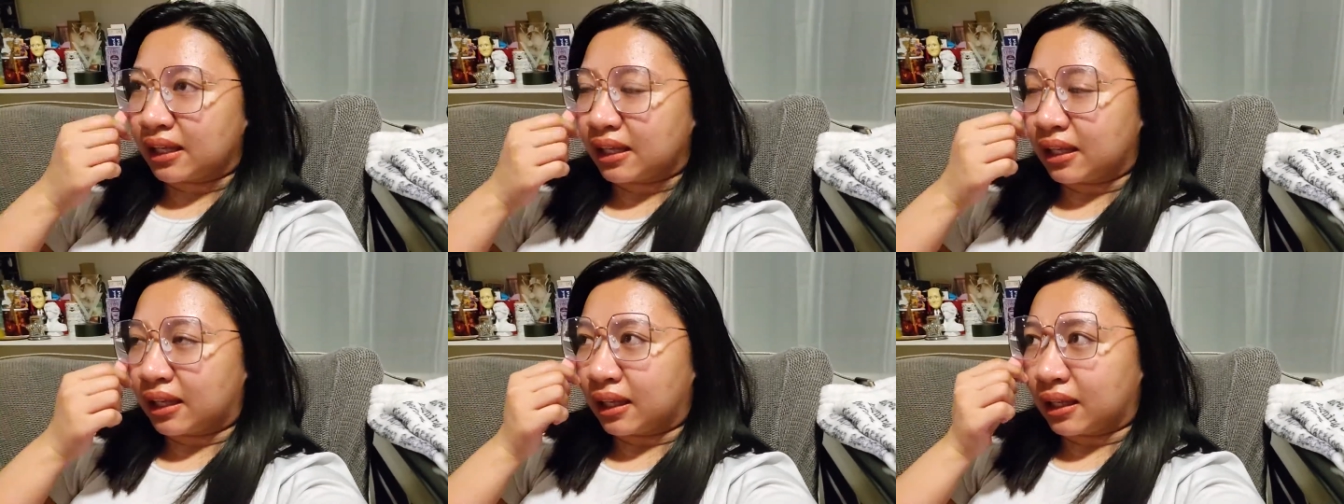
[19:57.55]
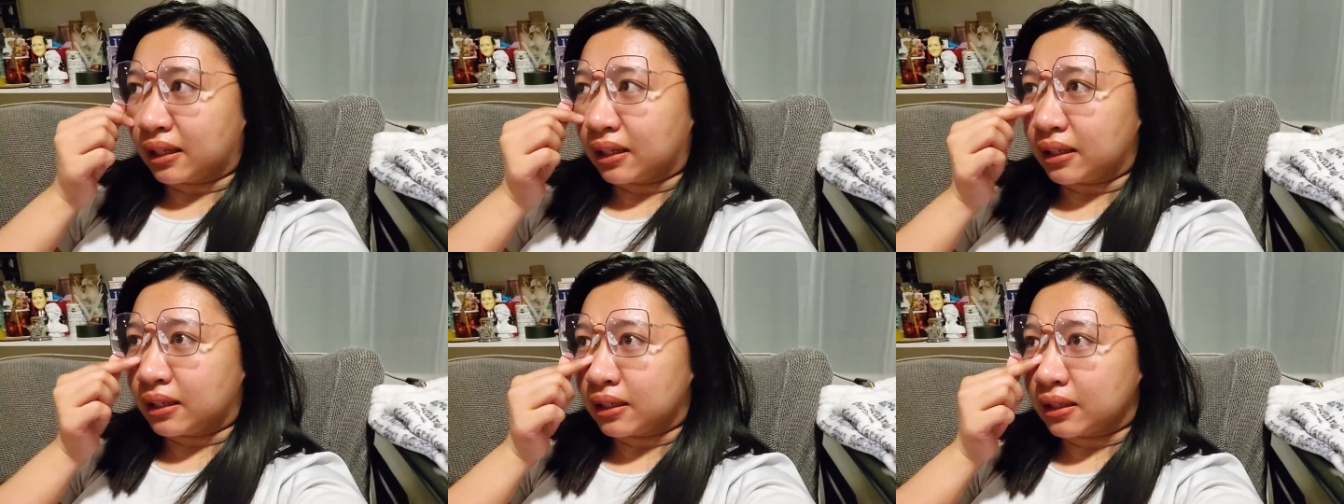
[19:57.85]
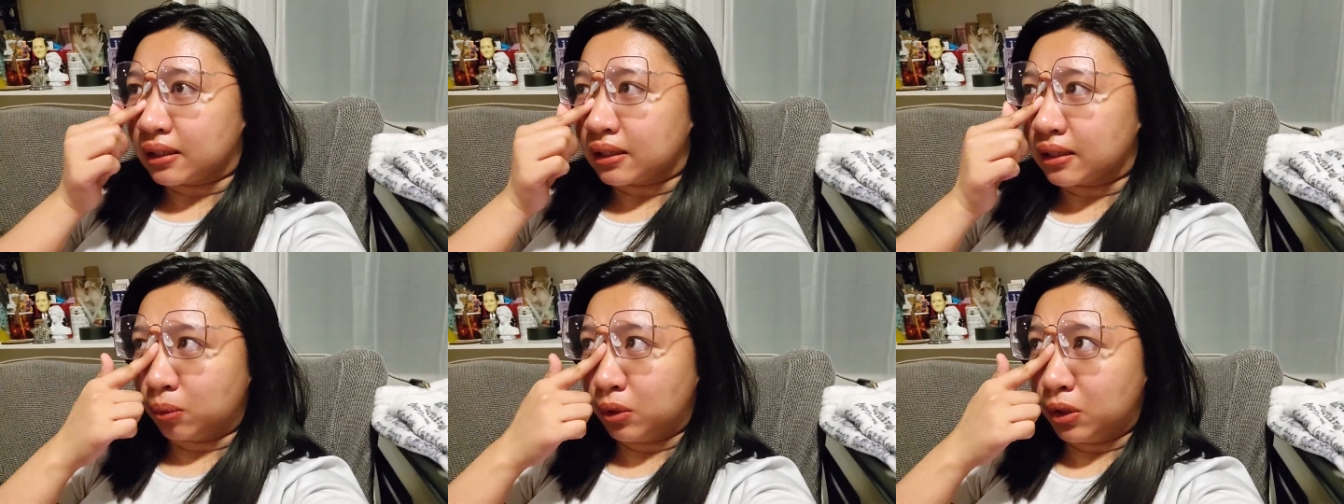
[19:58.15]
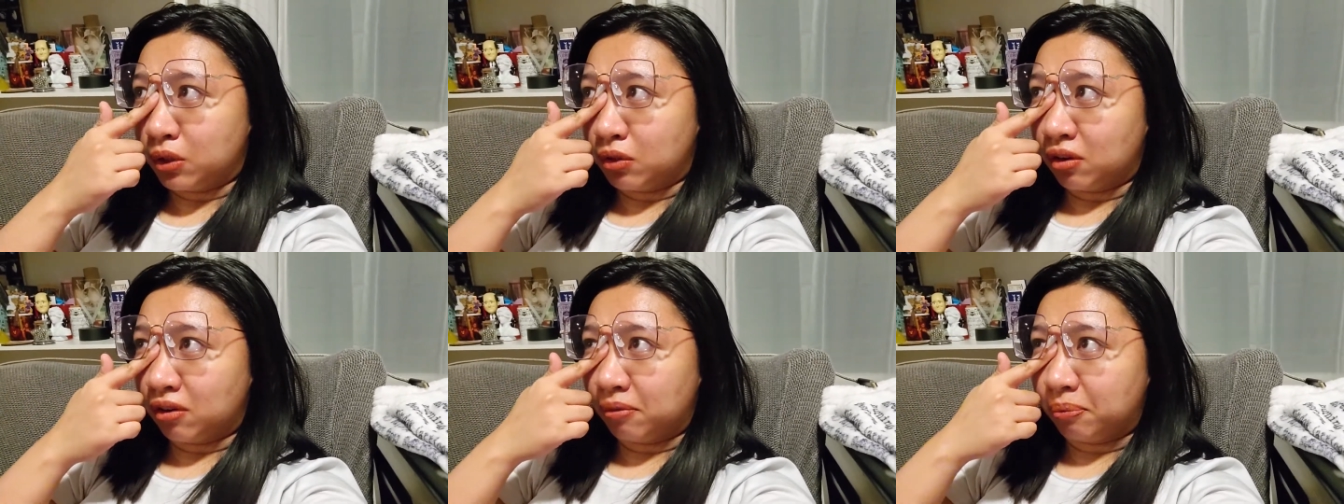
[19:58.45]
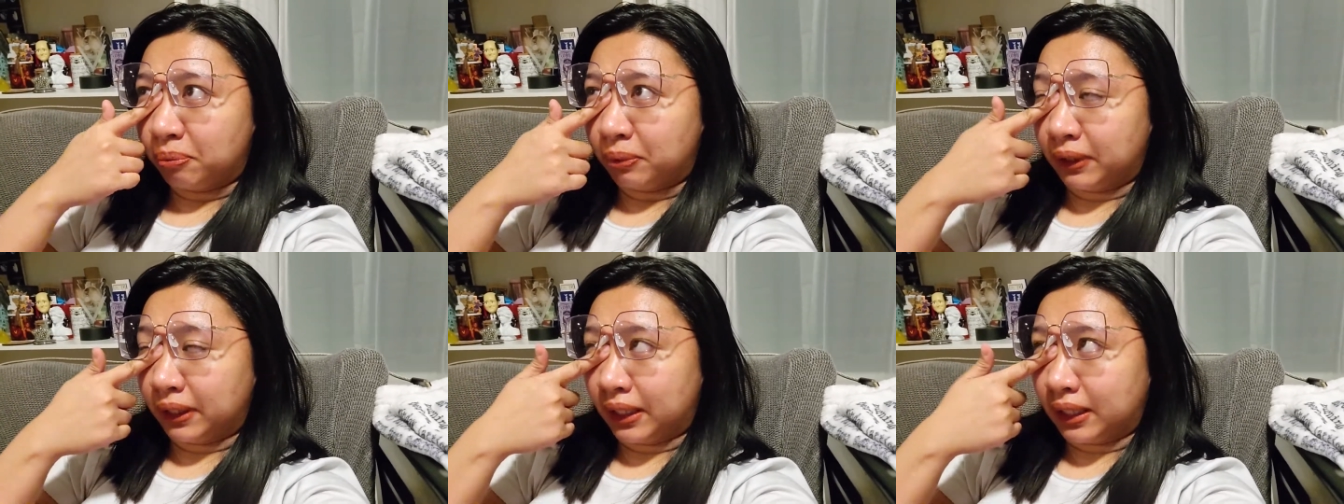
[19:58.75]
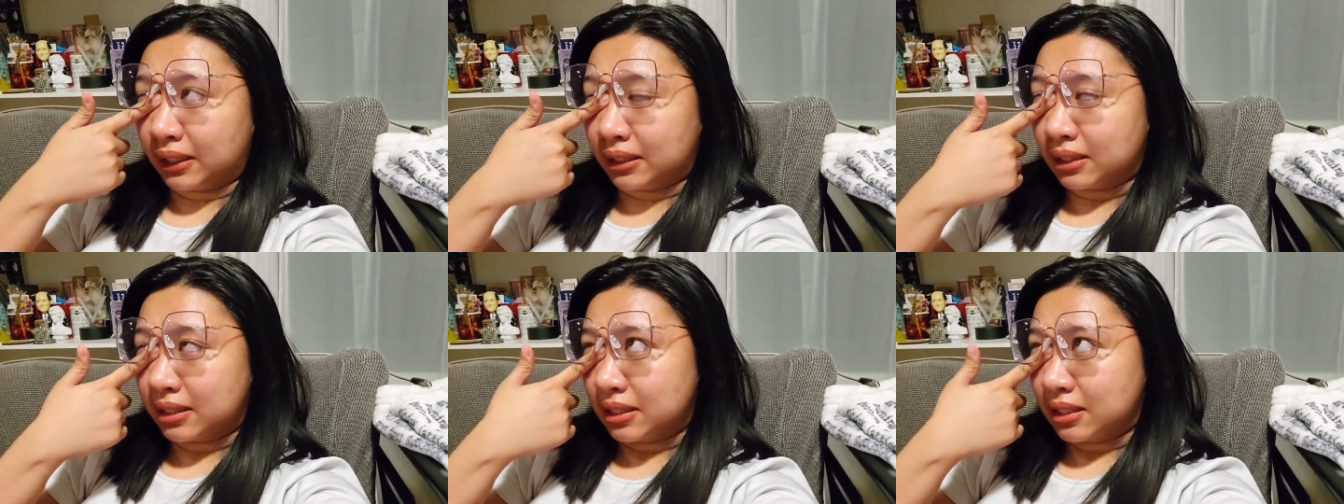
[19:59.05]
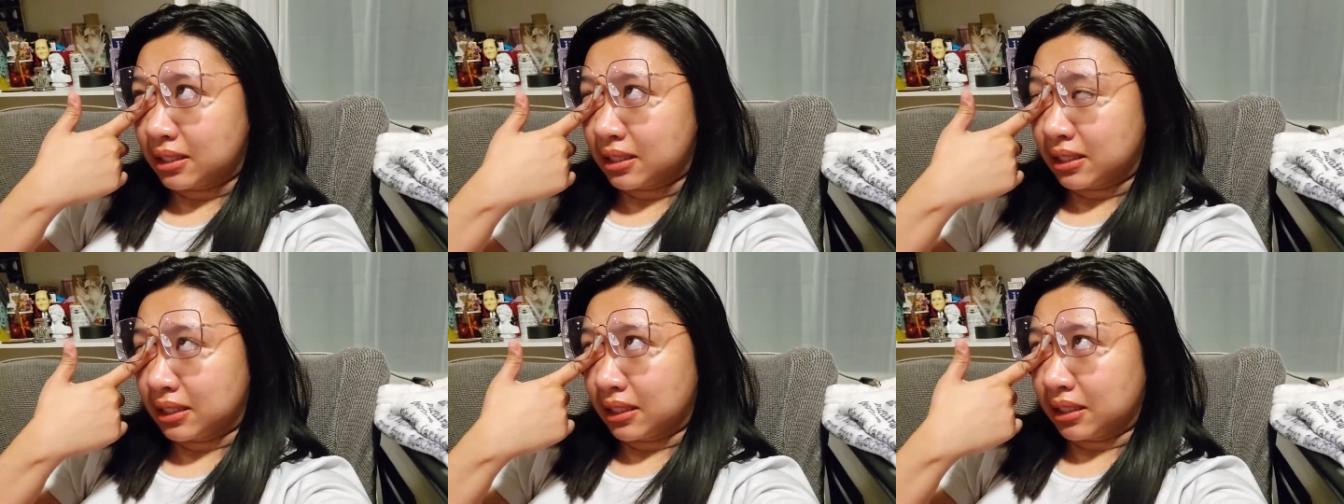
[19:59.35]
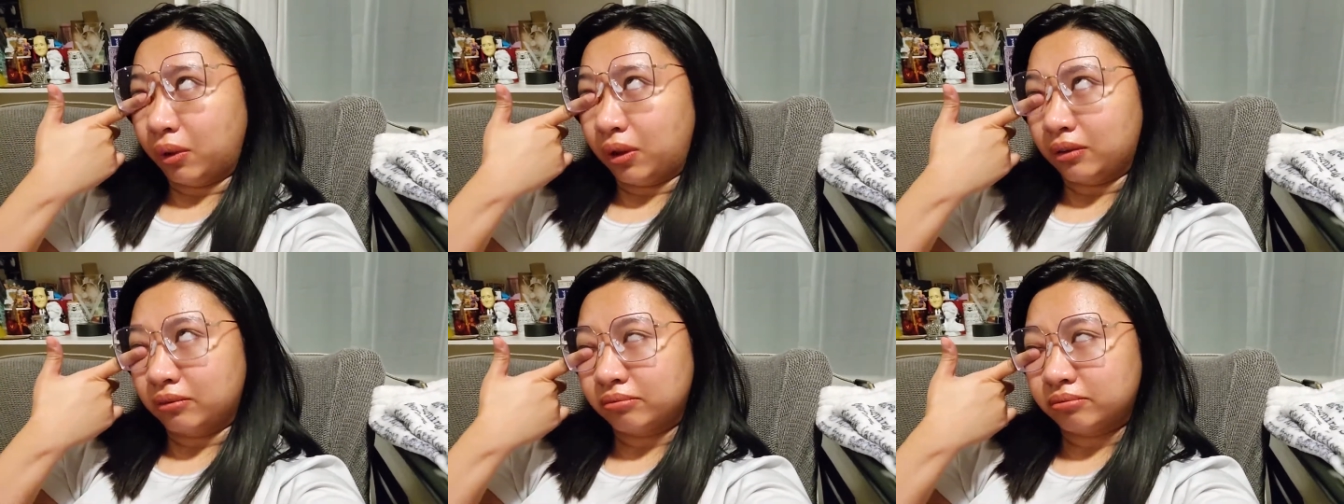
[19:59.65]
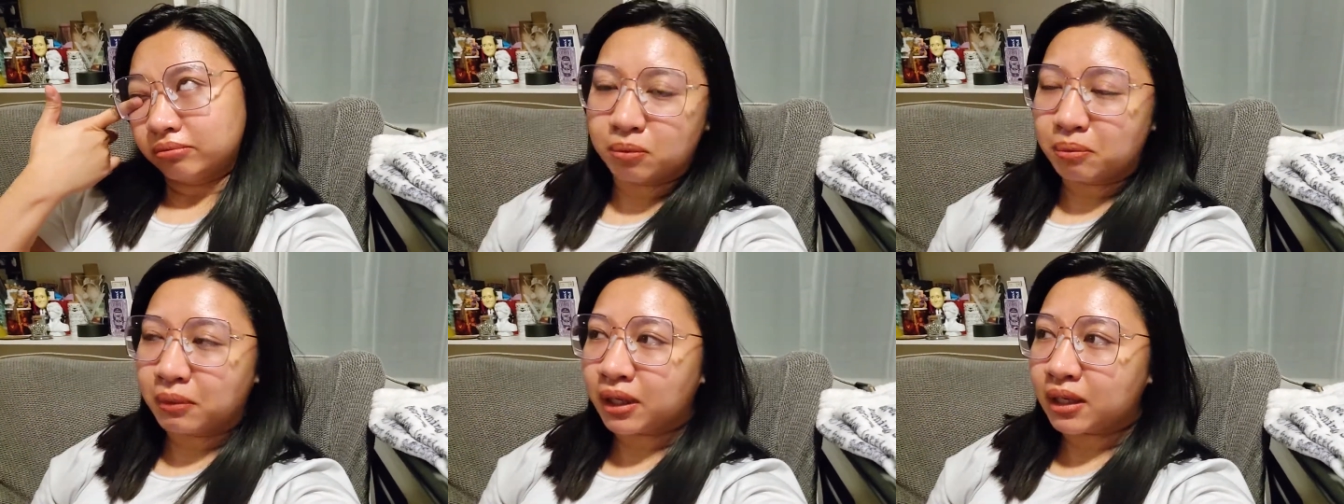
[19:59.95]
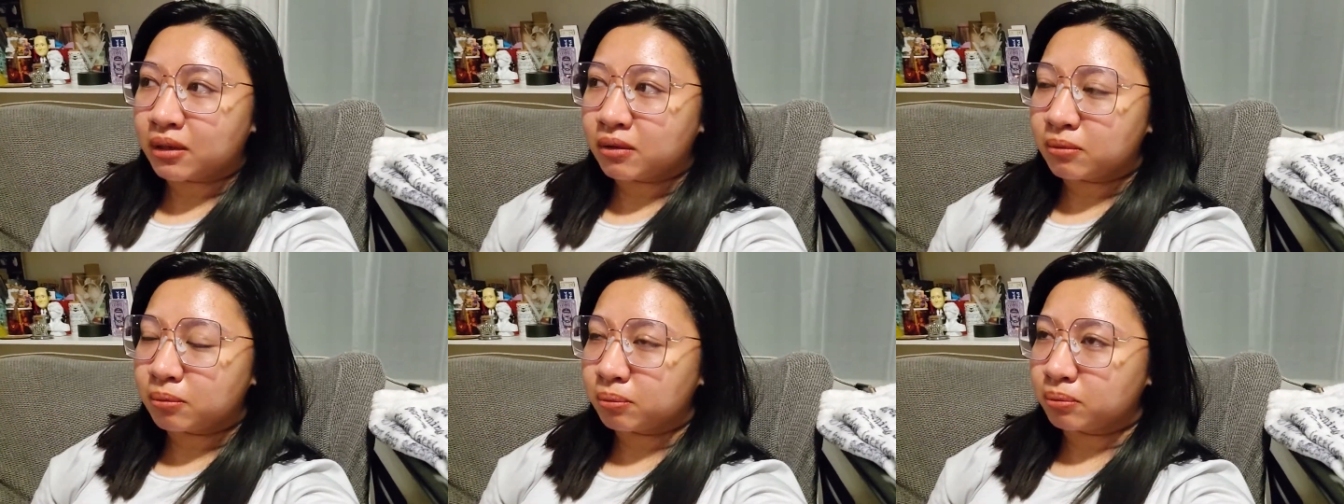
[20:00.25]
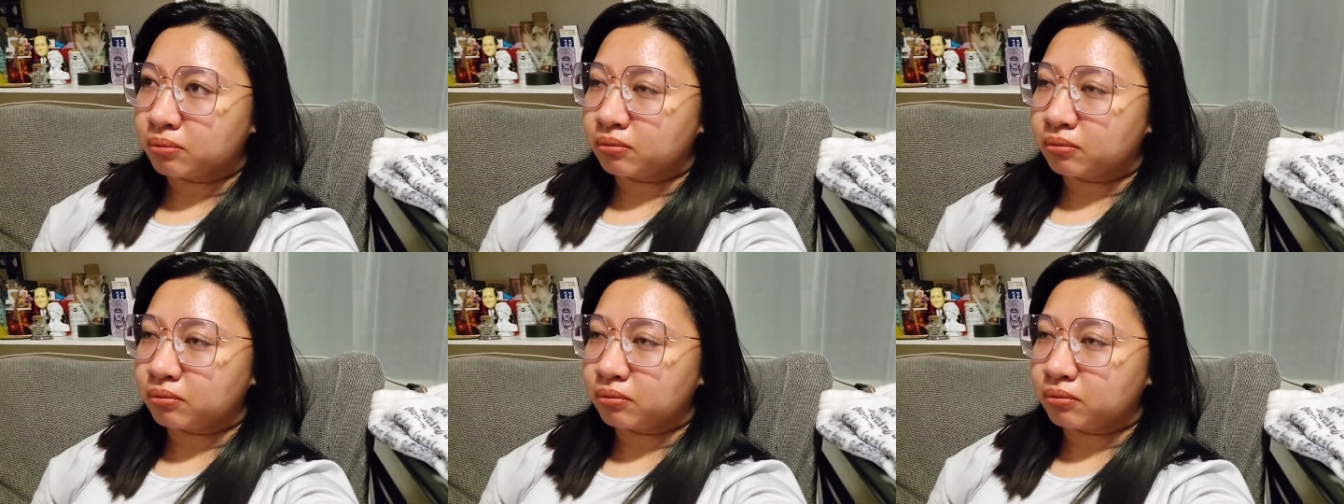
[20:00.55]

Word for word: and we do have plans. Well, my